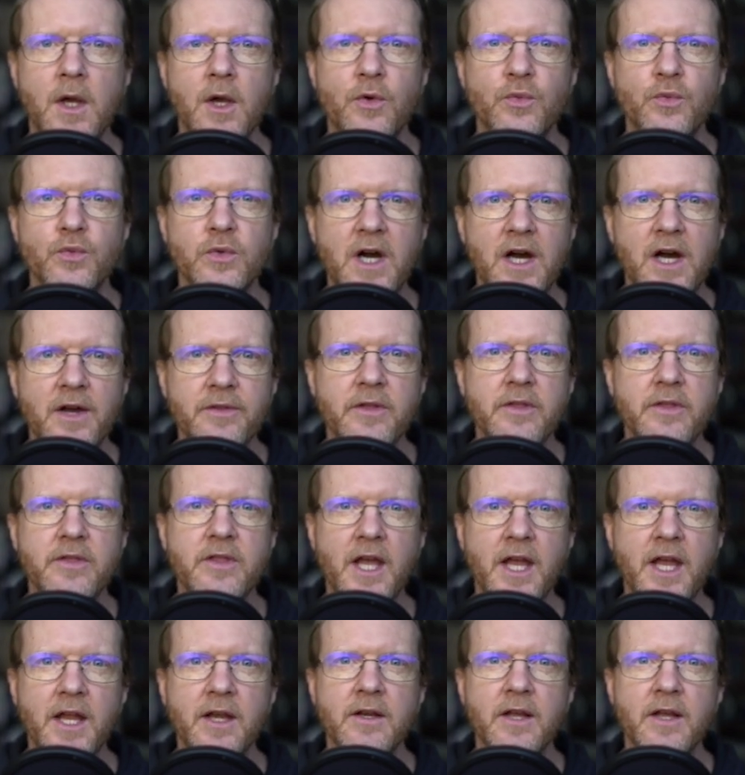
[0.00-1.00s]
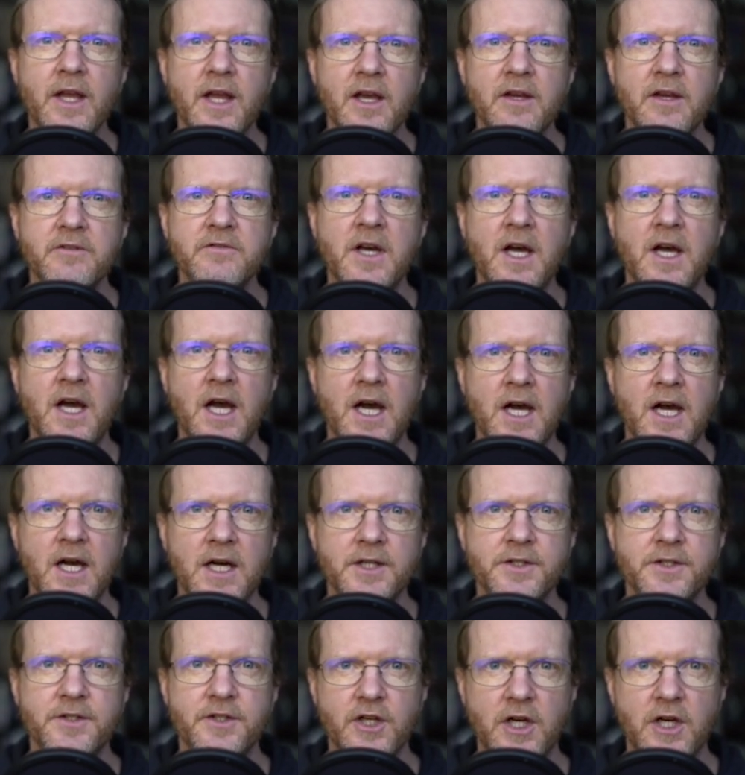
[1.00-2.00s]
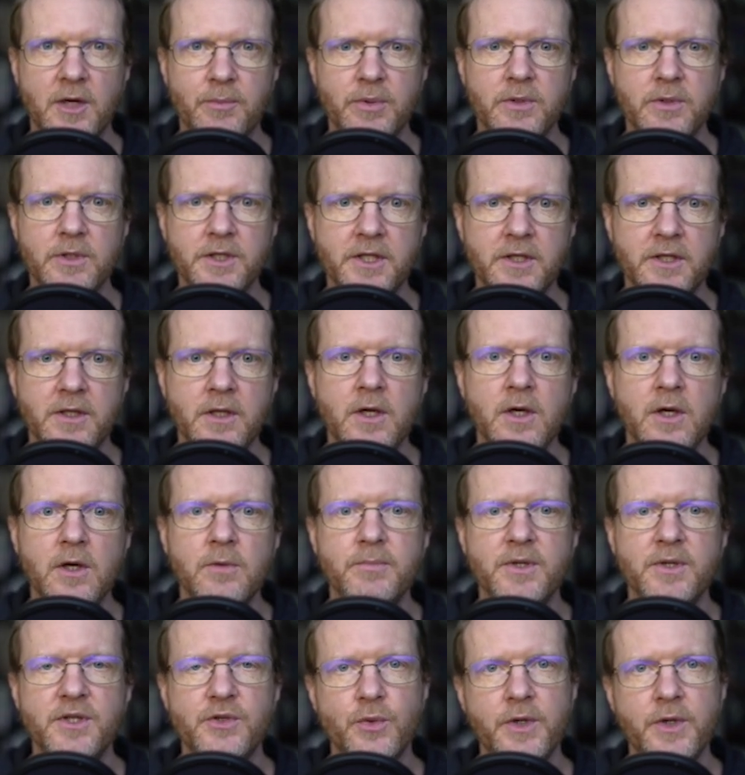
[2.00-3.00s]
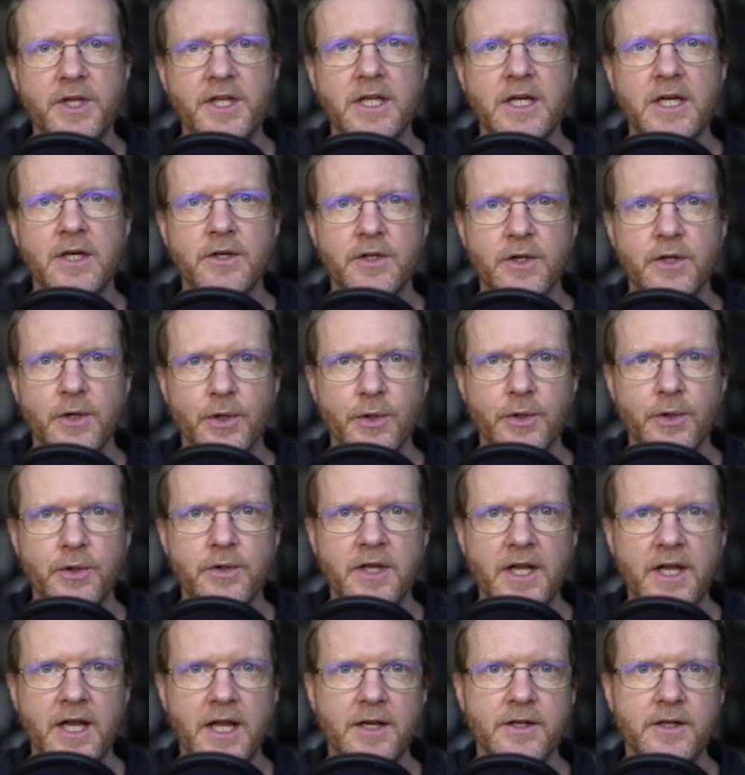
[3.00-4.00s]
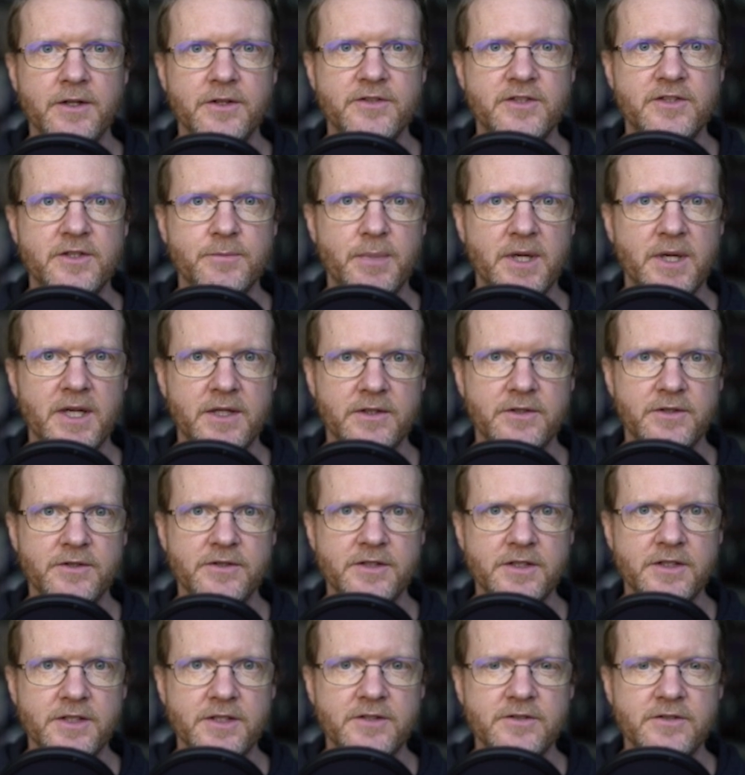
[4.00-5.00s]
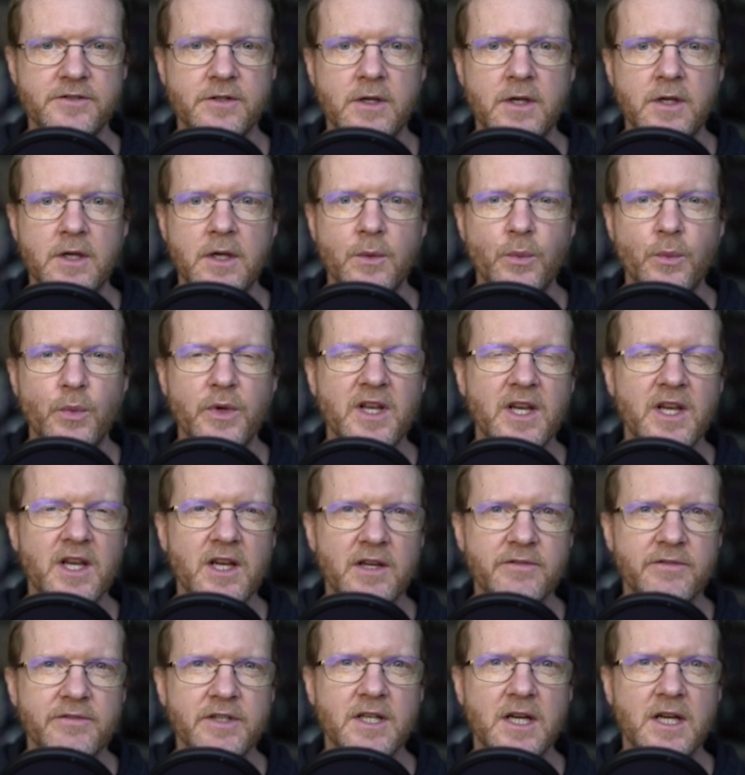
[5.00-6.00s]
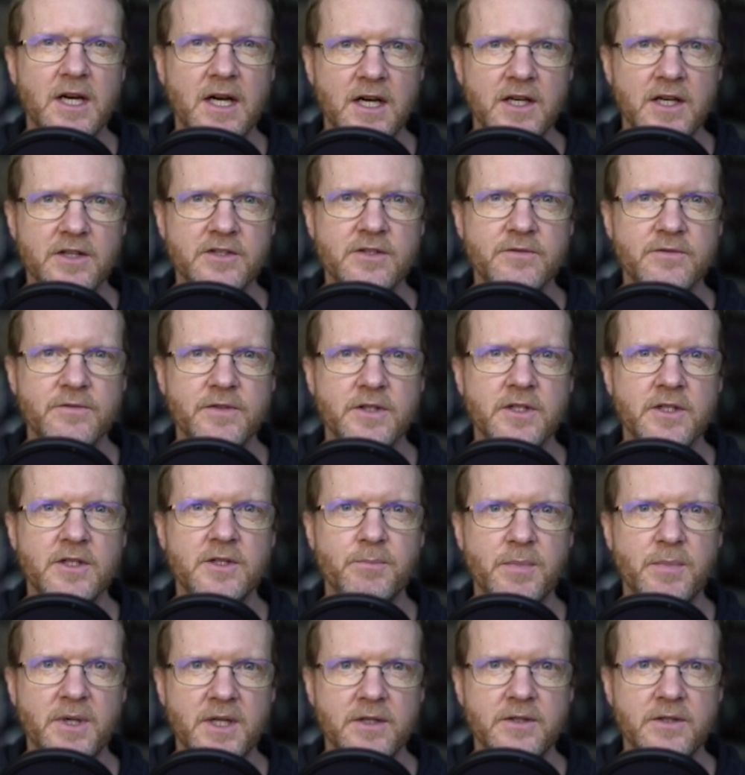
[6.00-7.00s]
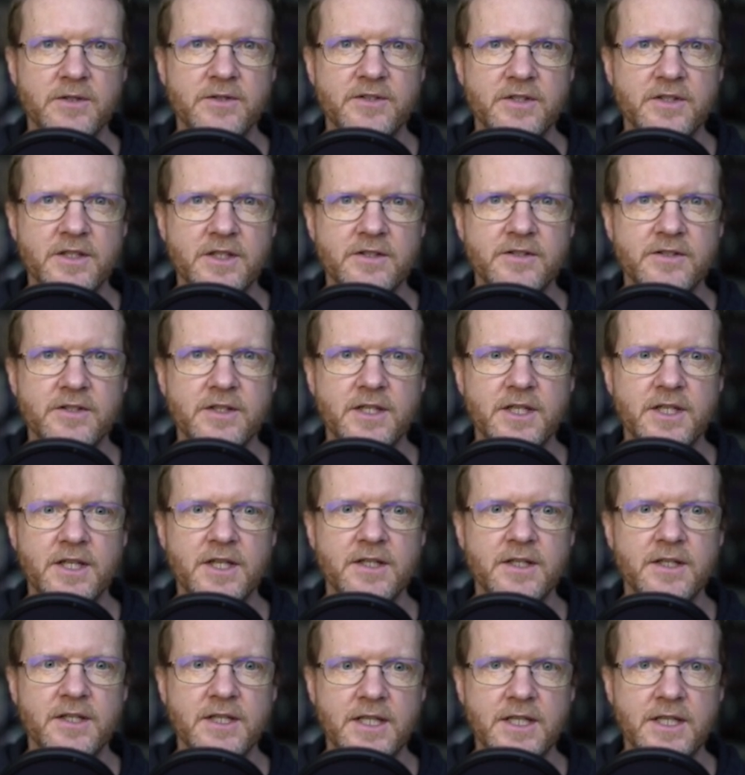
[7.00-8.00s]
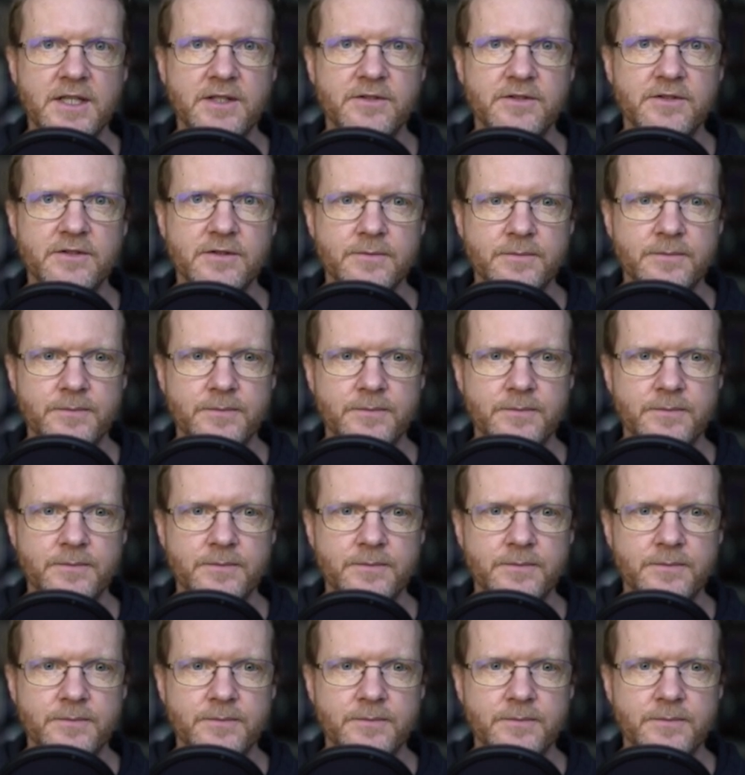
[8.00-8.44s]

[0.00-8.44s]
Rather than have hard coupling between our code and its dependencies, we have it ask for the dependencies it needs.